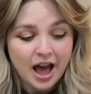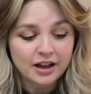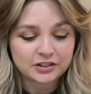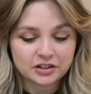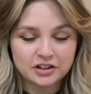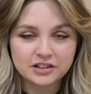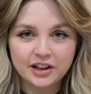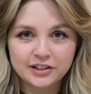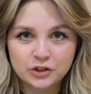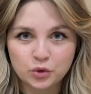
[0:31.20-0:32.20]
As soon as
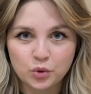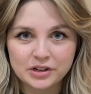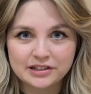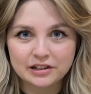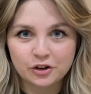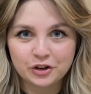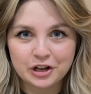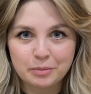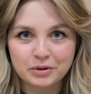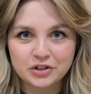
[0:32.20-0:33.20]
I saw these little
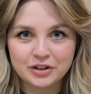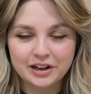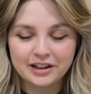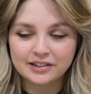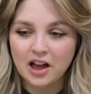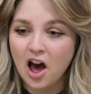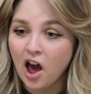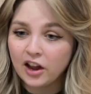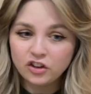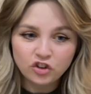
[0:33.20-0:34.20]
cutie patooties,
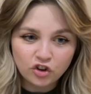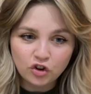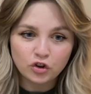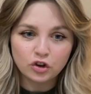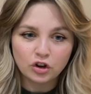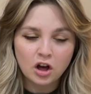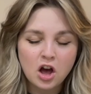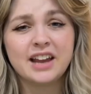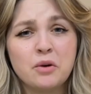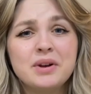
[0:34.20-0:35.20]
I knew
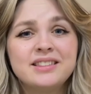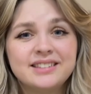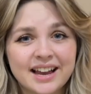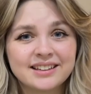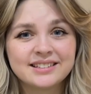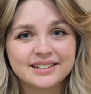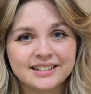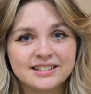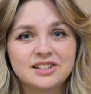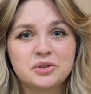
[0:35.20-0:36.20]
they were
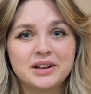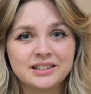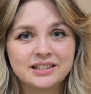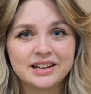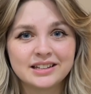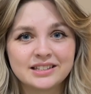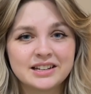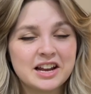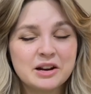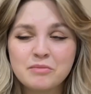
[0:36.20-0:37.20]
destined to
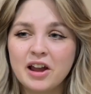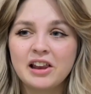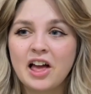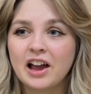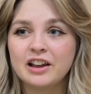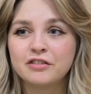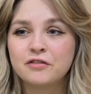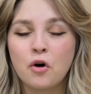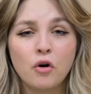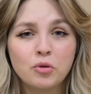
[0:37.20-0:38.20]
exist in my
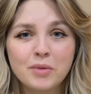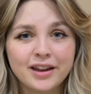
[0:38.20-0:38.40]
life, on my